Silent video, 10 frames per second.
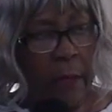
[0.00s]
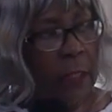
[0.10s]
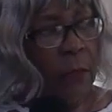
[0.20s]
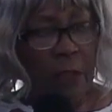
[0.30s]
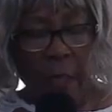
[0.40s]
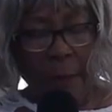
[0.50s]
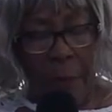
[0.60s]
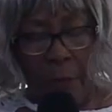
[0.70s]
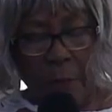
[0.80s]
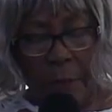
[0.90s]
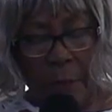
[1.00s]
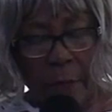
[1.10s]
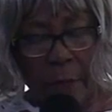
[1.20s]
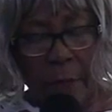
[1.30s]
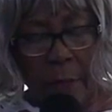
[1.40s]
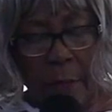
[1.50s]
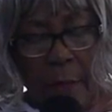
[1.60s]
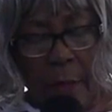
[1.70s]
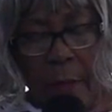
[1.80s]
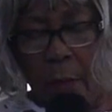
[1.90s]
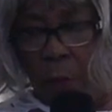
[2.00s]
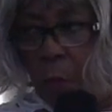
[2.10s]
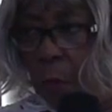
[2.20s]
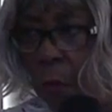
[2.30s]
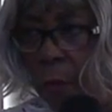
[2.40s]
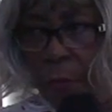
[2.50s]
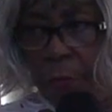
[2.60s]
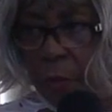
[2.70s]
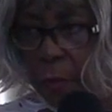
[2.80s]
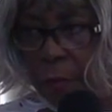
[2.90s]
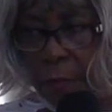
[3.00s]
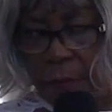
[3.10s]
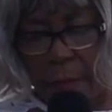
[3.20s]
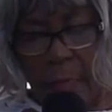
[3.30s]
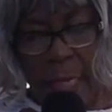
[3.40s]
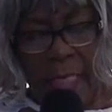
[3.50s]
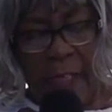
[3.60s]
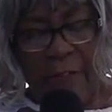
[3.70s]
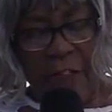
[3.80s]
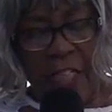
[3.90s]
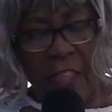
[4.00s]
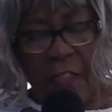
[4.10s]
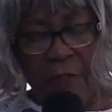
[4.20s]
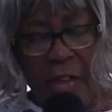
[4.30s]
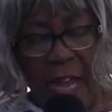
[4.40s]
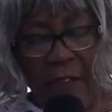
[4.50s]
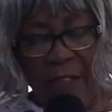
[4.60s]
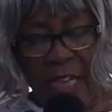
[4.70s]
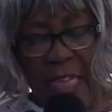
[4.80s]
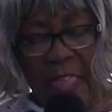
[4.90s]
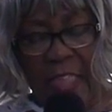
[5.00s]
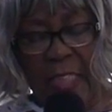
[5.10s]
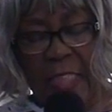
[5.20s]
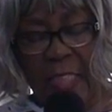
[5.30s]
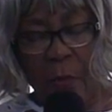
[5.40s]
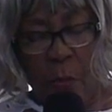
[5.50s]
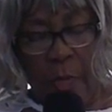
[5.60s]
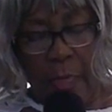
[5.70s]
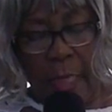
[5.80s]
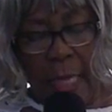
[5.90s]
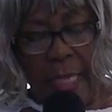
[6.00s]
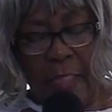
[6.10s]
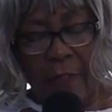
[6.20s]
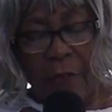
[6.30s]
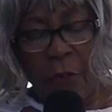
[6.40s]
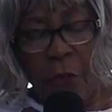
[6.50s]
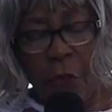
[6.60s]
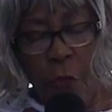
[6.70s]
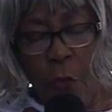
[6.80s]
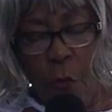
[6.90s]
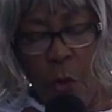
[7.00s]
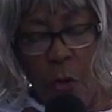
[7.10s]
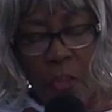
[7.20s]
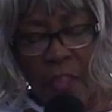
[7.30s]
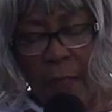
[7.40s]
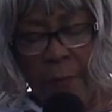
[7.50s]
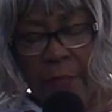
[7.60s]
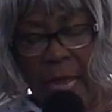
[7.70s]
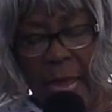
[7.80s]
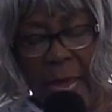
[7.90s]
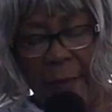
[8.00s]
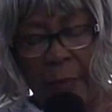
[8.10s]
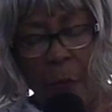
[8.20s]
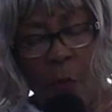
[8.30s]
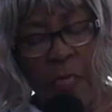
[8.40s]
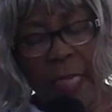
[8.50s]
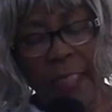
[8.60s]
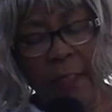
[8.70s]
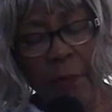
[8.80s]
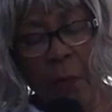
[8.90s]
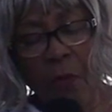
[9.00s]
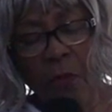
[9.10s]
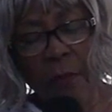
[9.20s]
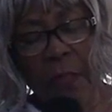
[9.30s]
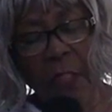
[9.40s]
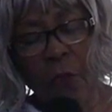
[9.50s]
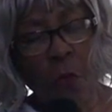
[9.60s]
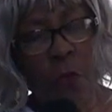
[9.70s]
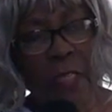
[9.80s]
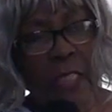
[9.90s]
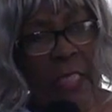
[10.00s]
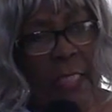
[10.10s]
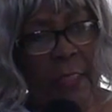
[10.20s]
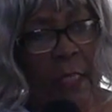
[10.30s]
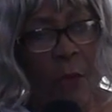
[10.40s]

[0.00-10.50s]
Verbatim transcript: This was their purpose. Lord Jesus. And Ephesians 5 and 8, this is what is it for you were sometimes. We're not supposed to be doing this.